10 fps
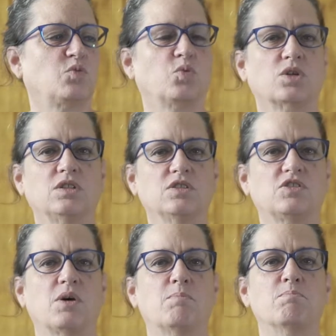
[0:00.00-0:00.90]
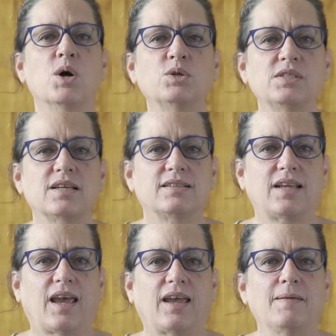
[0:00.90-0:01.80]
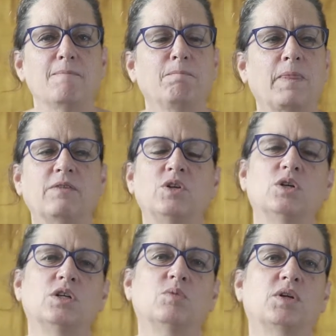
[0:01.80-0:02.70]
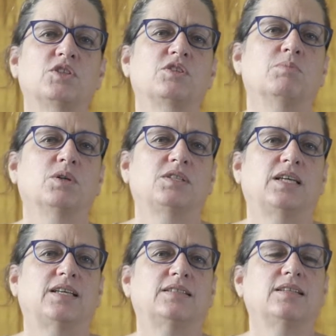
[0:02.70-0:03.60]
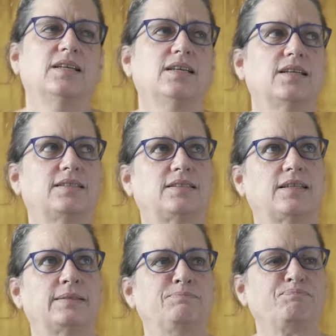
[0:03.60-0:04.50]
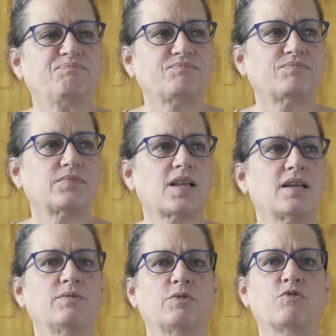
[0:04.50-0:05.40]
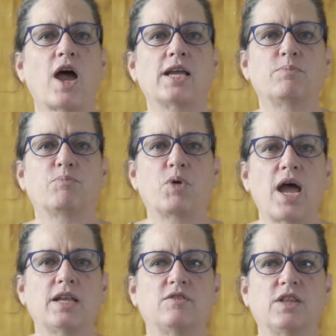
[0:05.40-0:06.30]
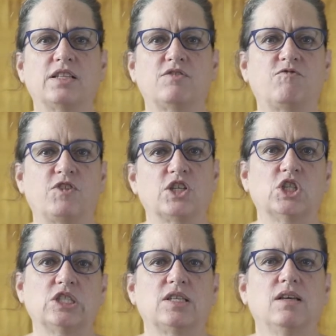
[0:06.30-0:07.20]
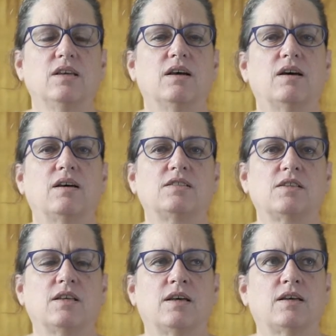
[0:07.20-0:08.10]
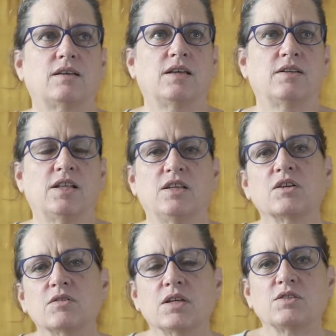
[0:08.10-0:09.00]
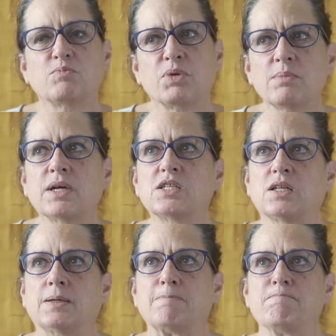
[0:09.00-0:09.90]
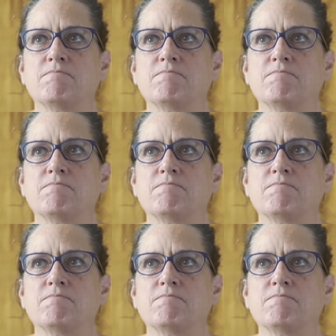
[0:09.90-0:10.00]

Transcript: World Samosa Day. Now, if you don't know what a samosa is, it's kind of a fried bread that's filled. It's pretty much like